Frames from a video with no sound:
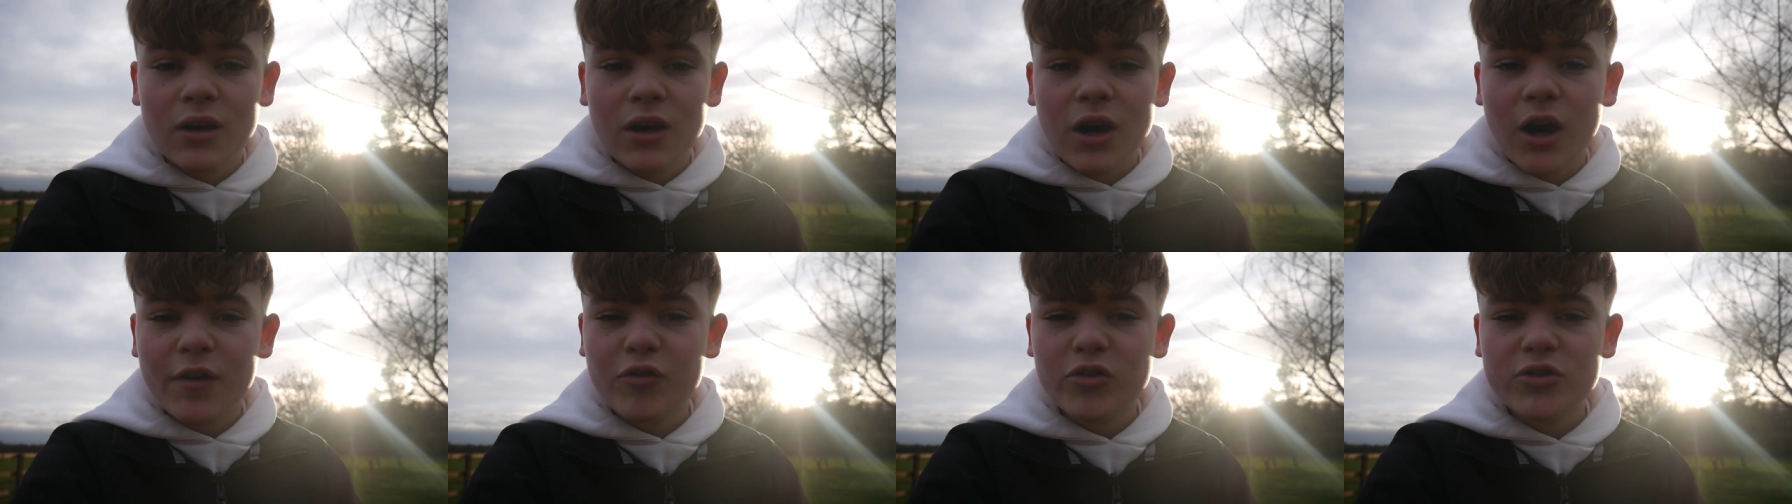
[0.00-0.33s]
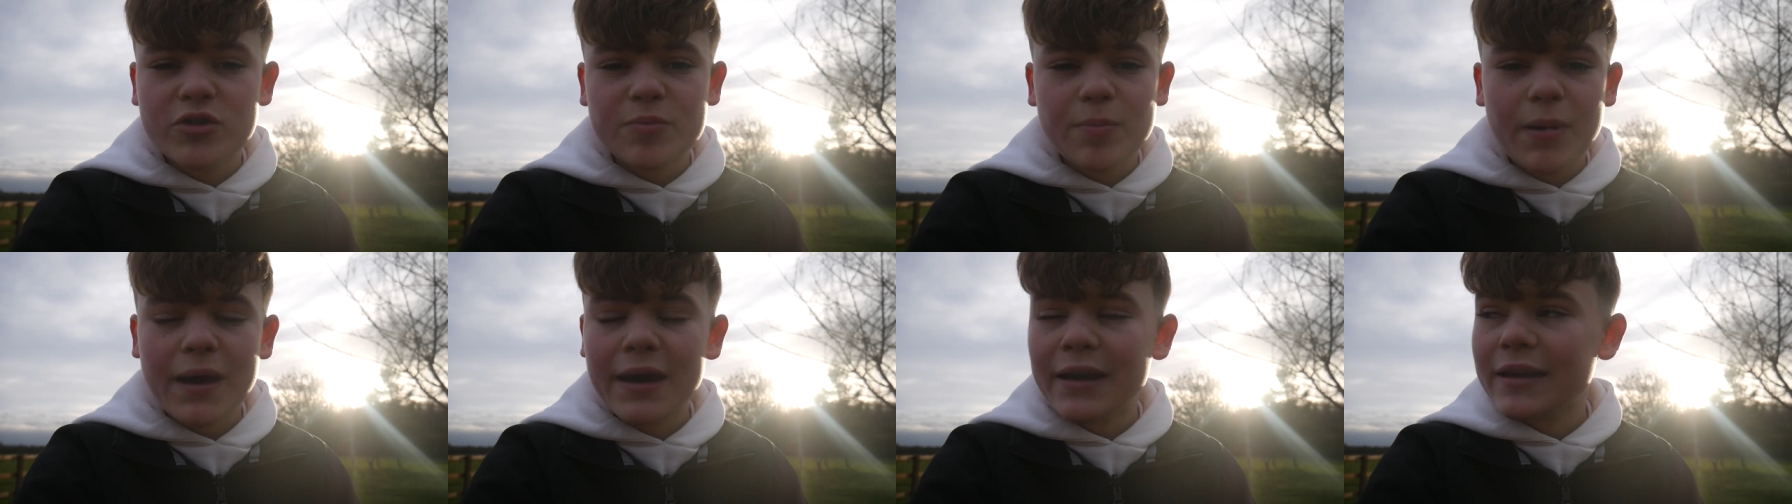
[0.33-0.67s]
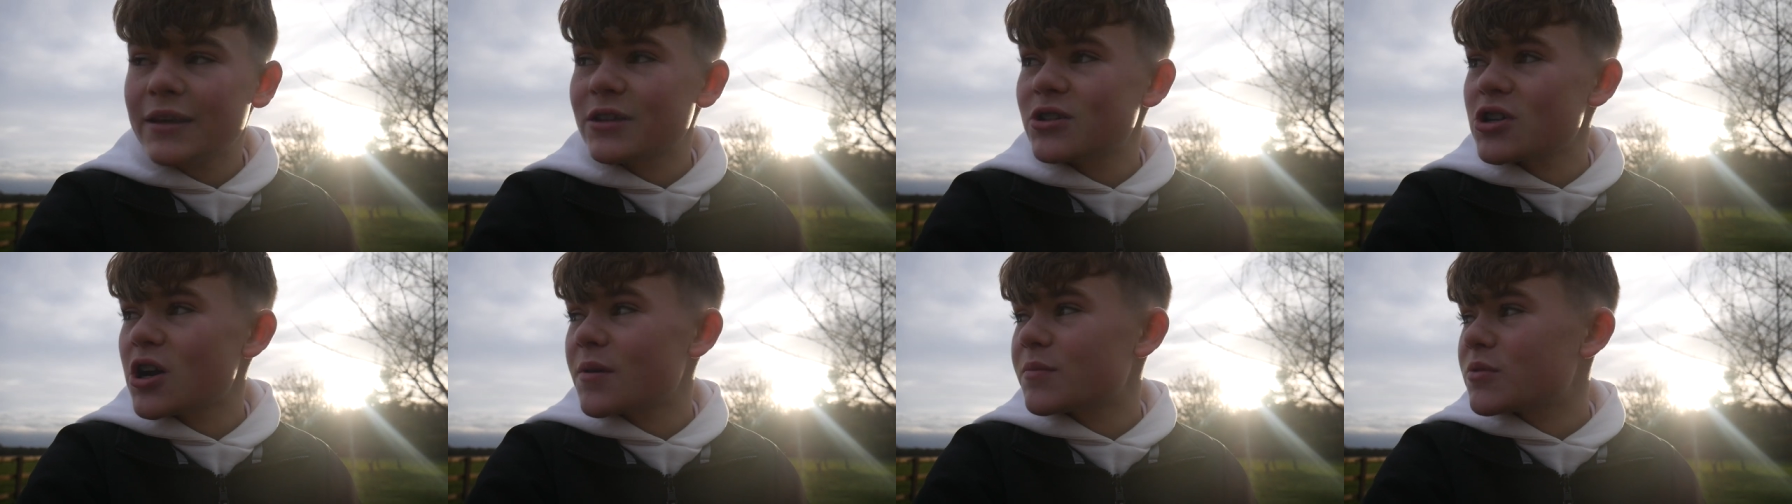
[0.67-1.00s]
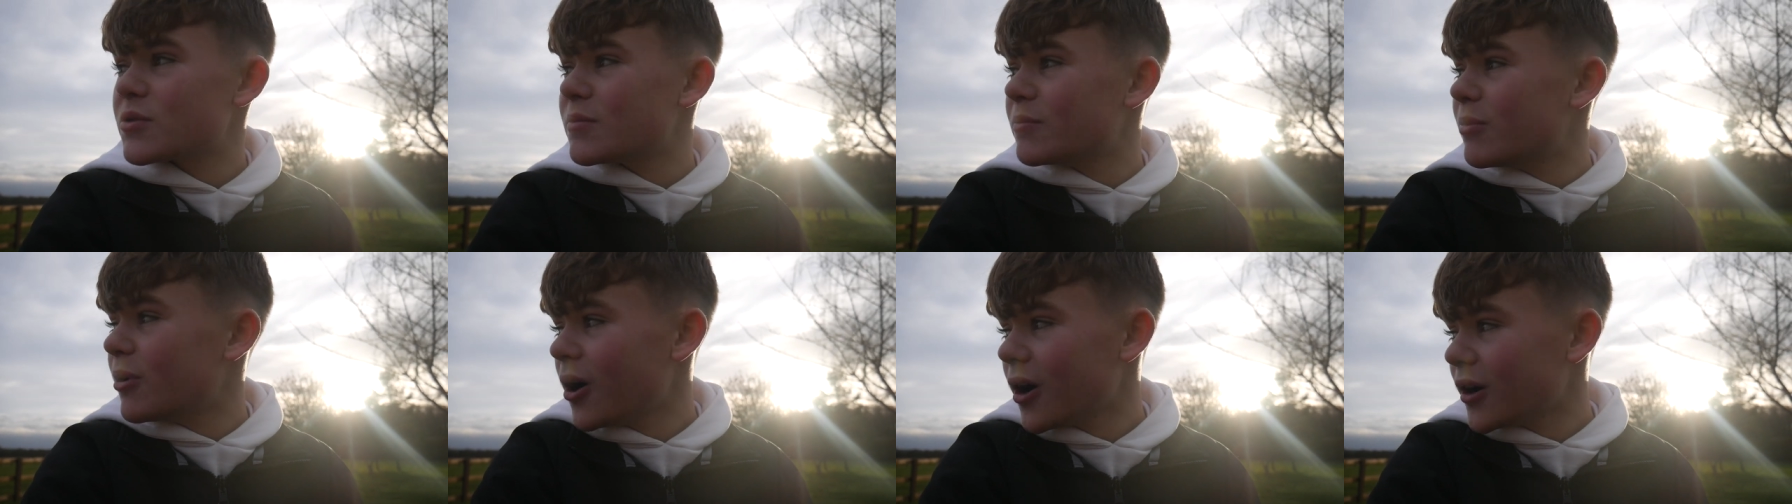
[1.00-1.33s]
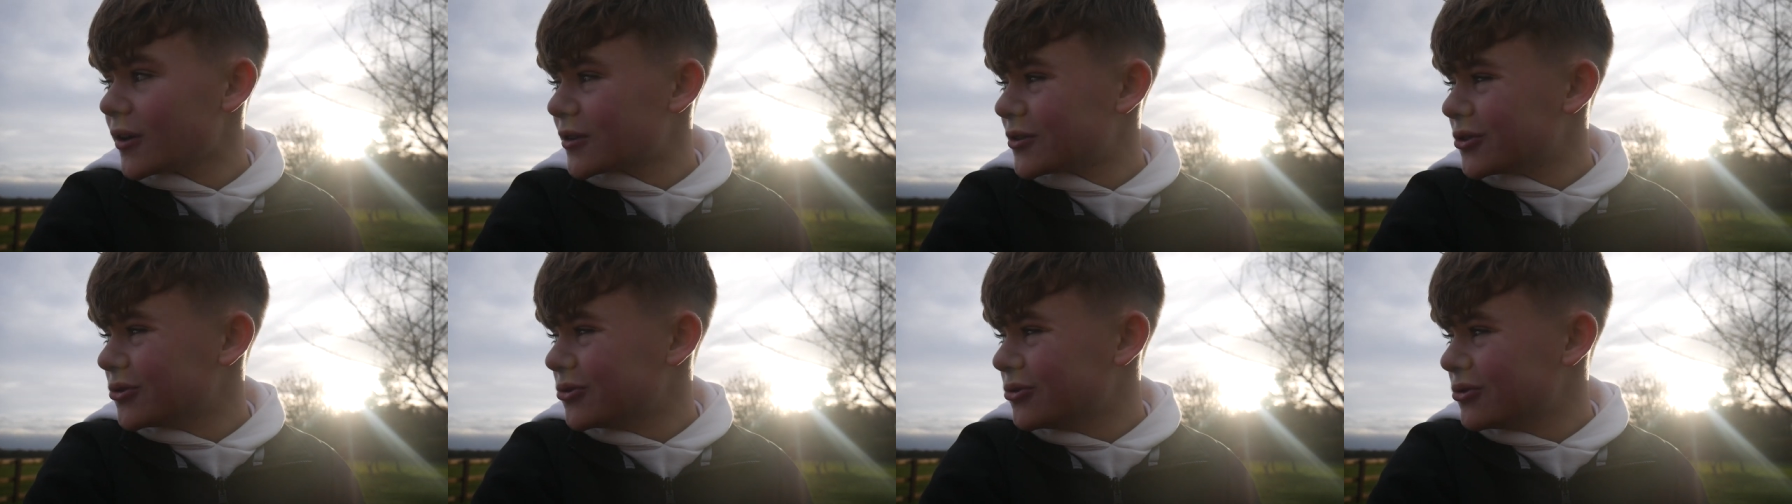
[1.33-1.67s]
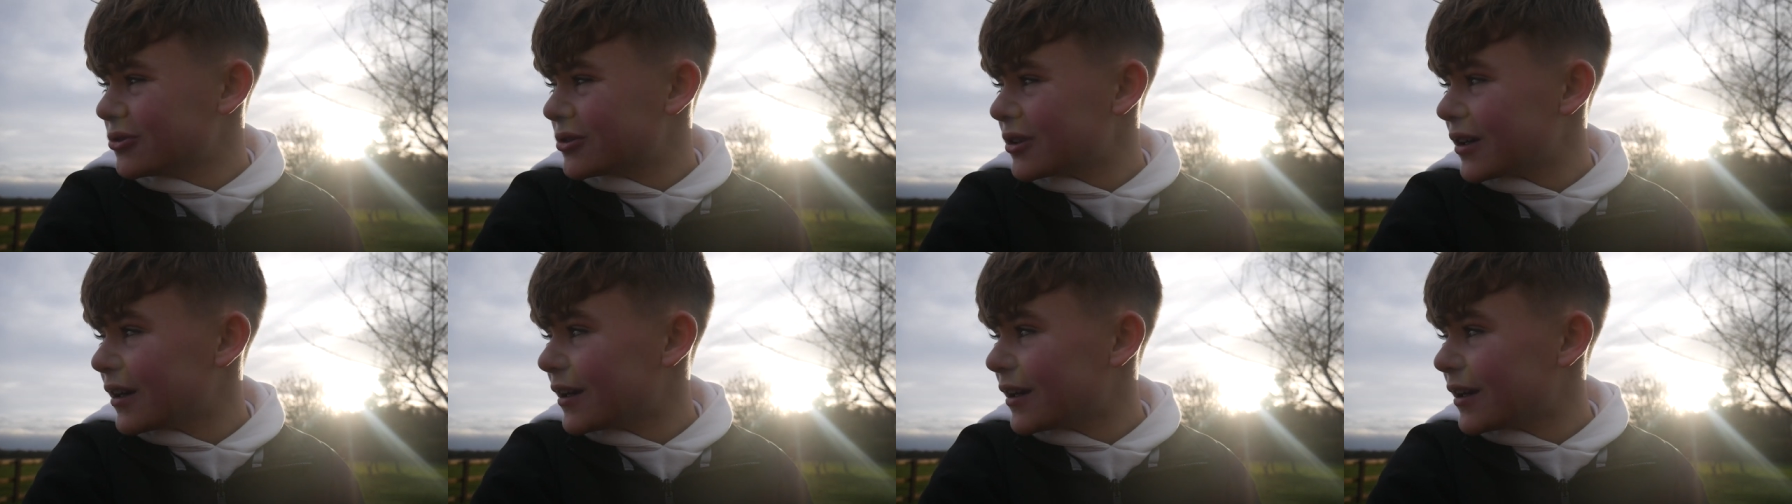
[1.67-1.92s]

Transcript: I've got to package up some parcels